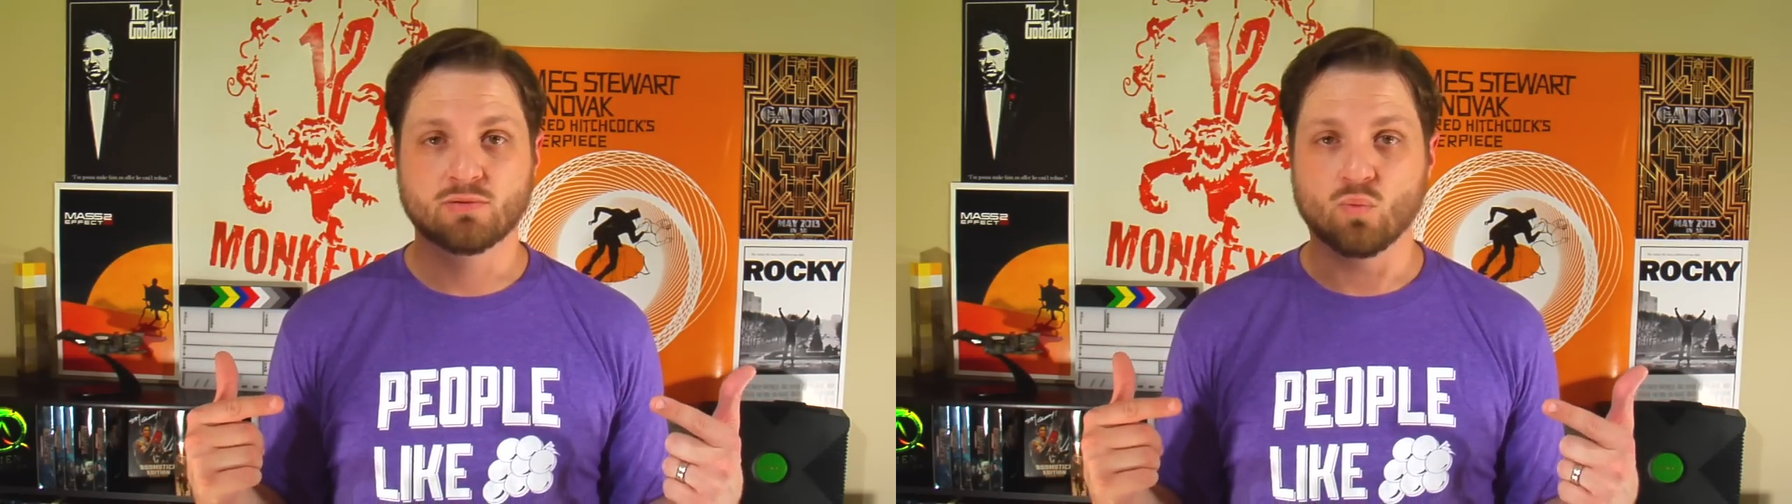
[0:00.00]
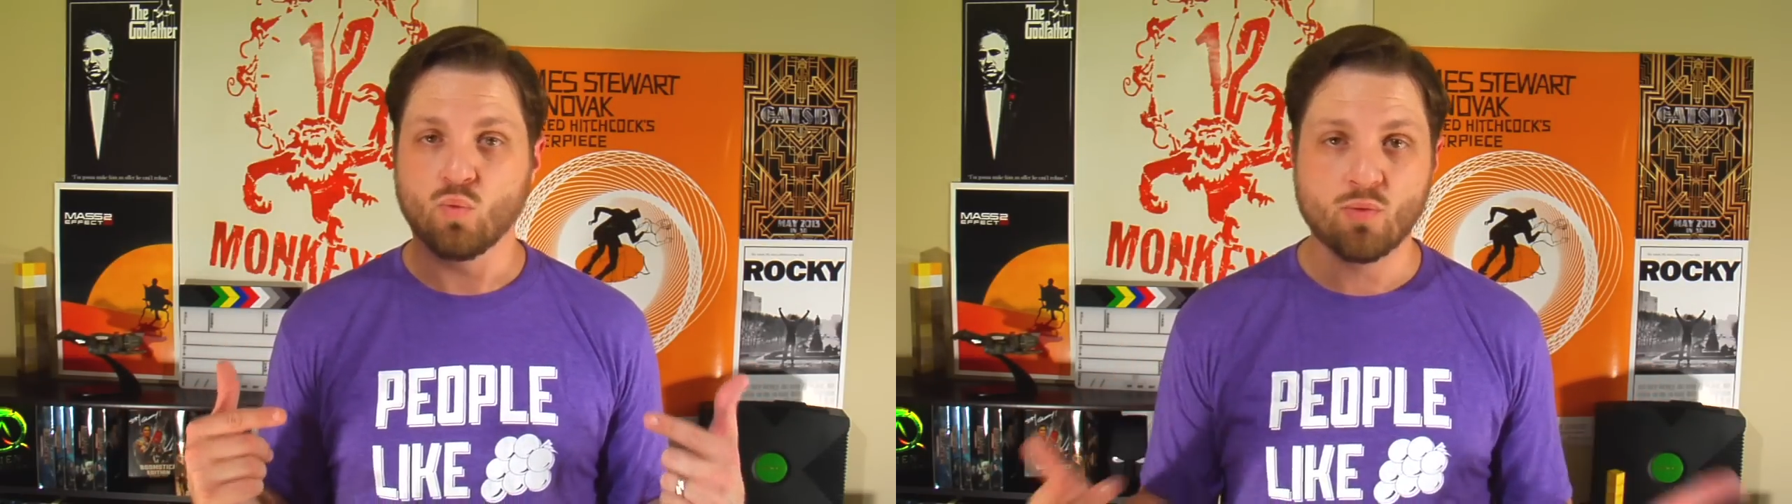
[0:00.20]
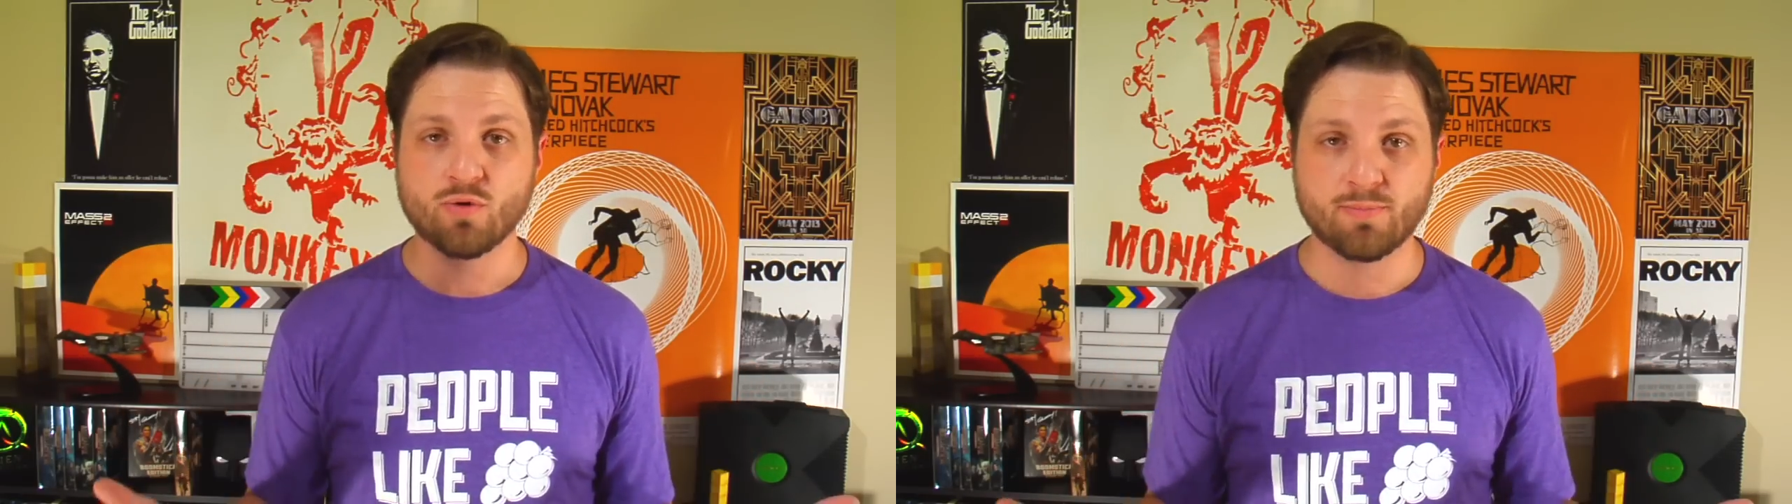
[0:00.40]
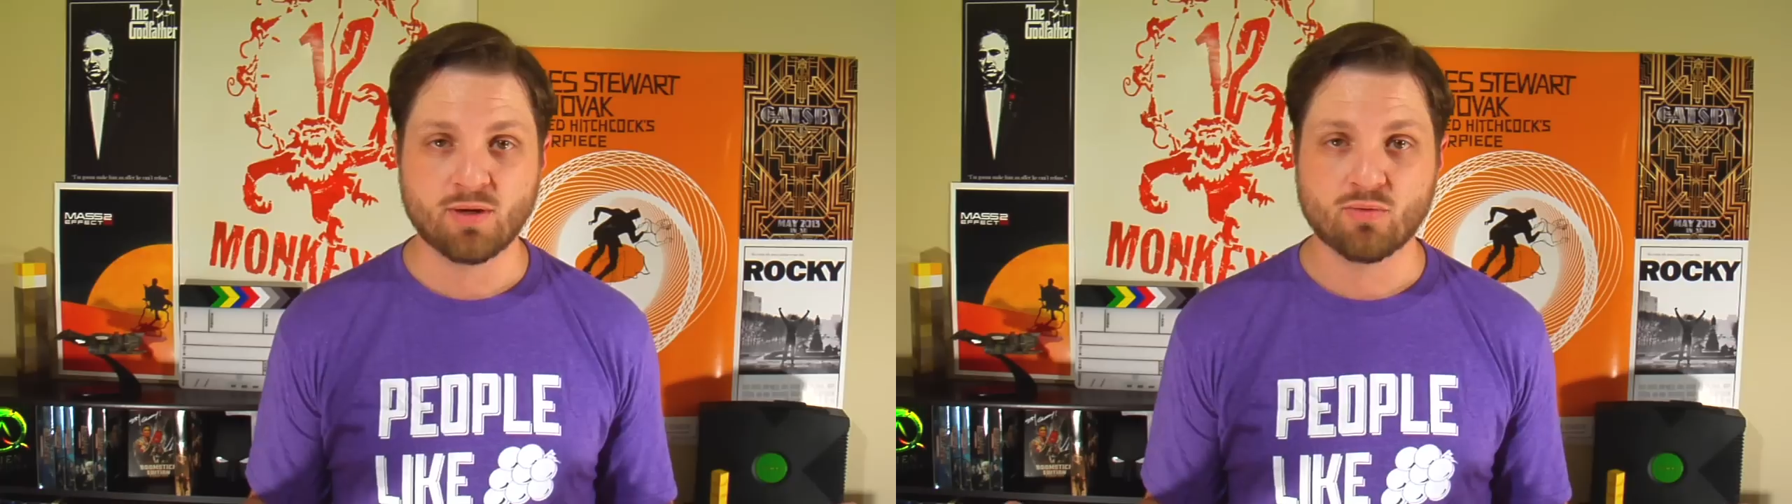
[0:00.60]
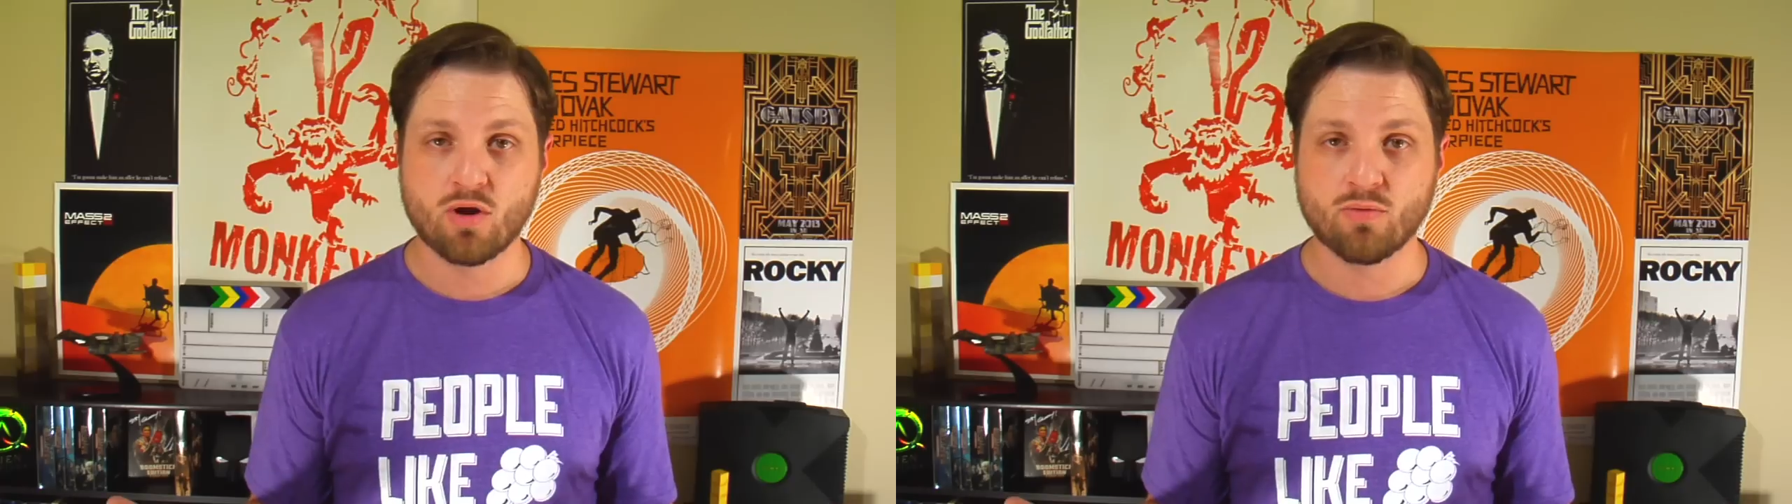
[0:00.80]
What would
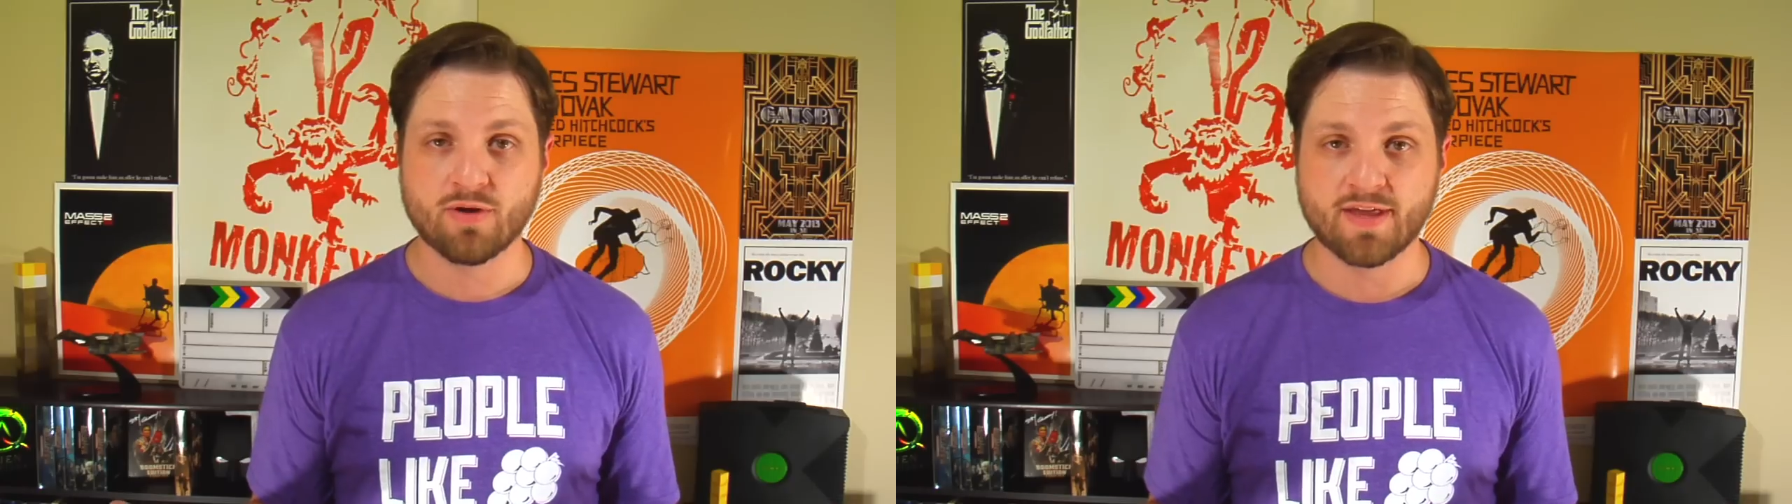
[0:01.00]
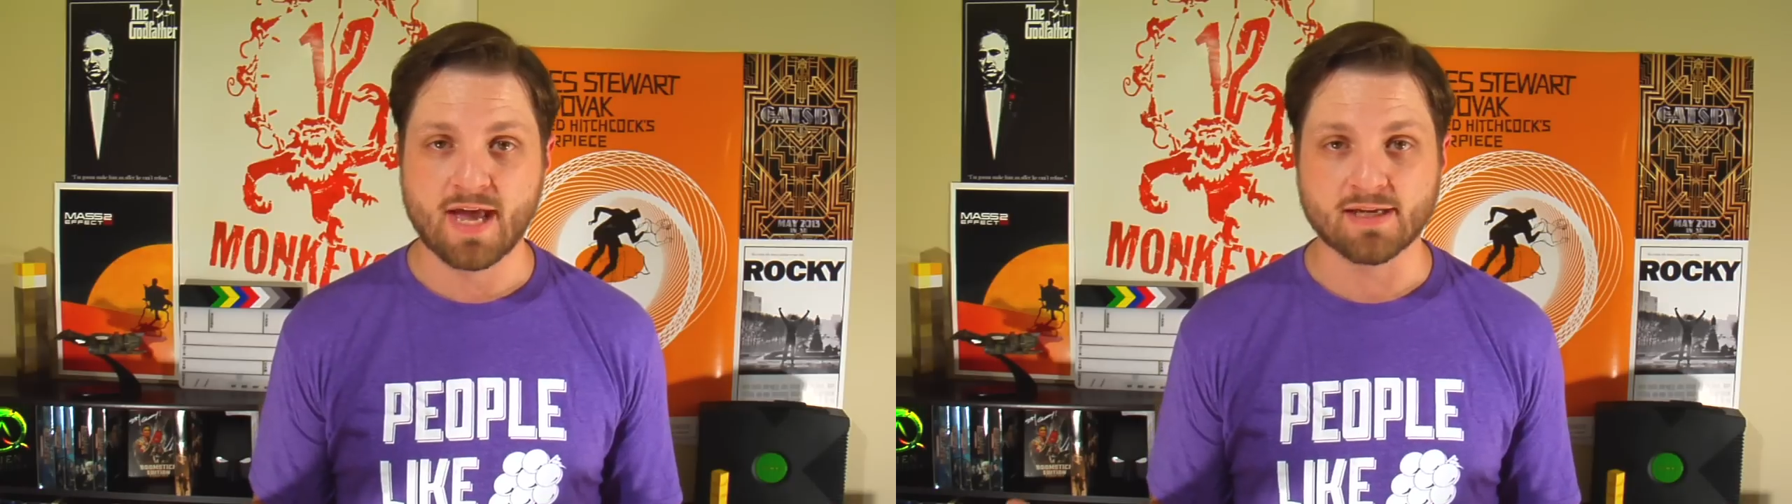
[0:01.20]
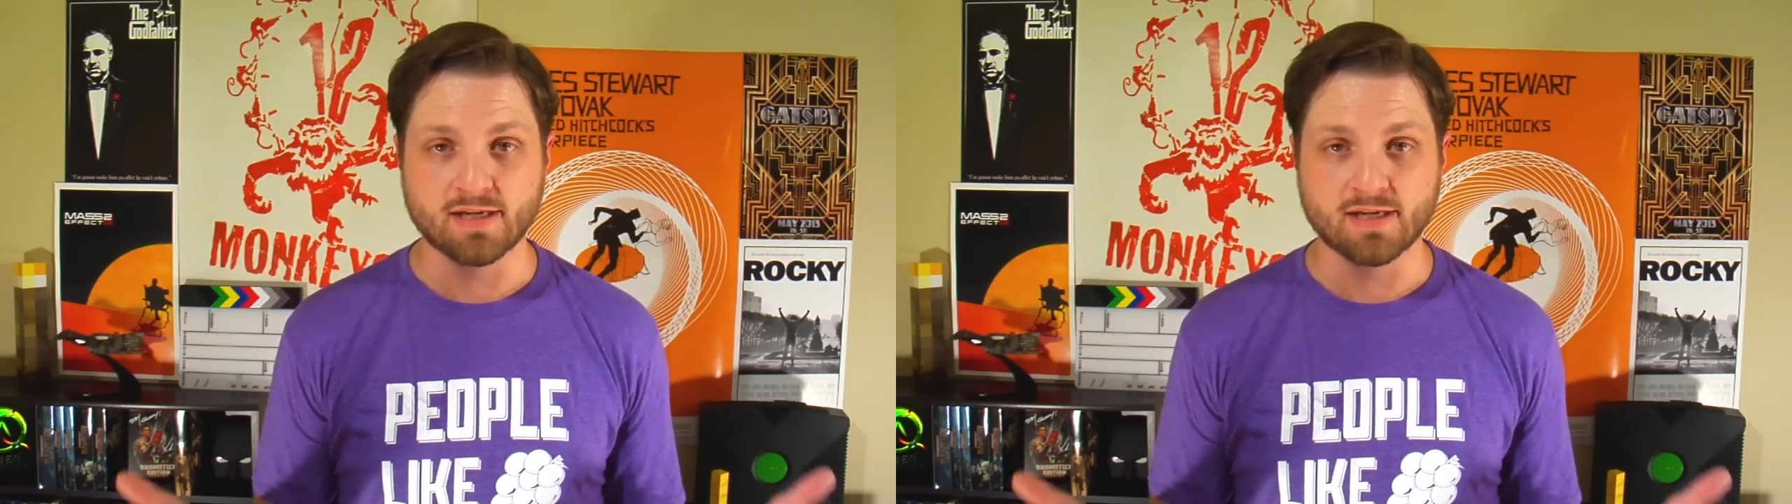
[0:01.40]
be wrong with that?